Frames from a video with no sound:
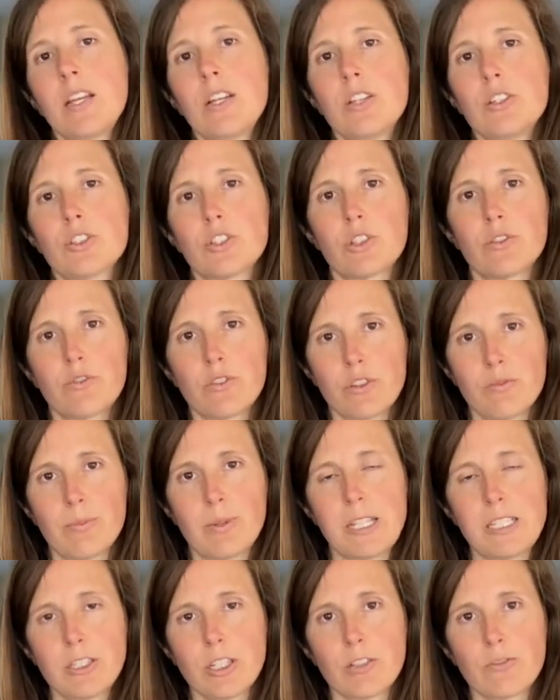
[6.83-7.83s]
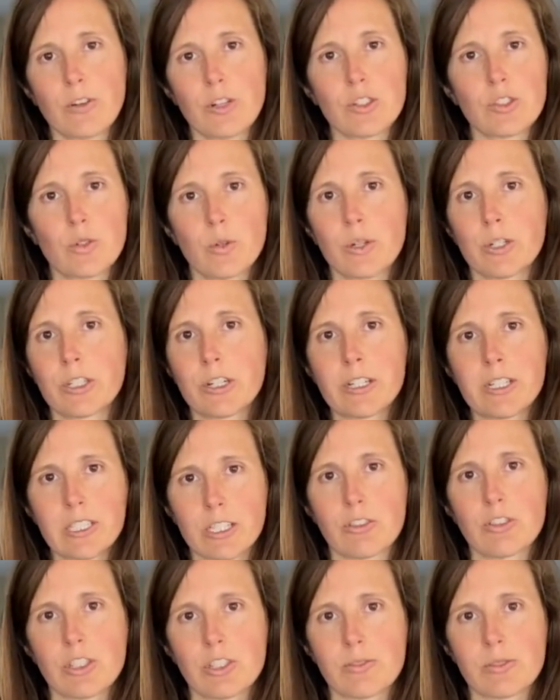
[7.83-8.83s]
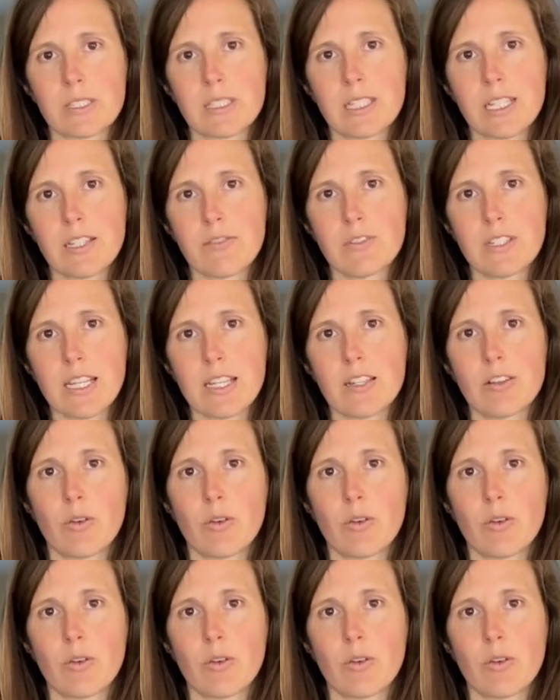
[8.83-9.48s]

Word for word: So if you placed your first order and you just received it,